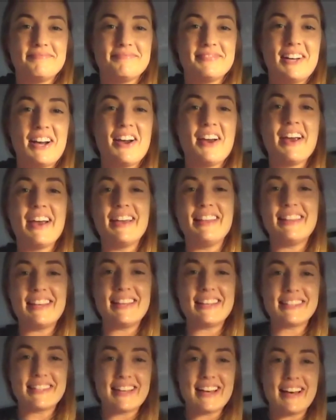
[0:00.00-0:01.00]
All right.
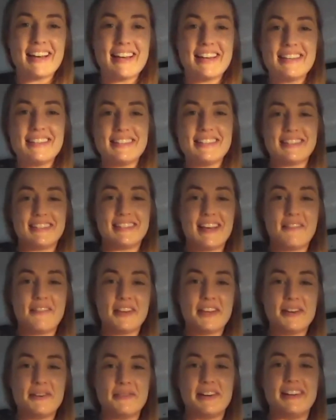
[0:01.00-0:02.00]
Thanks, guys. Have a
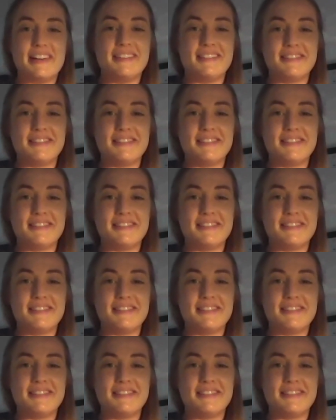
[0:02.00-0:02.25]
good one.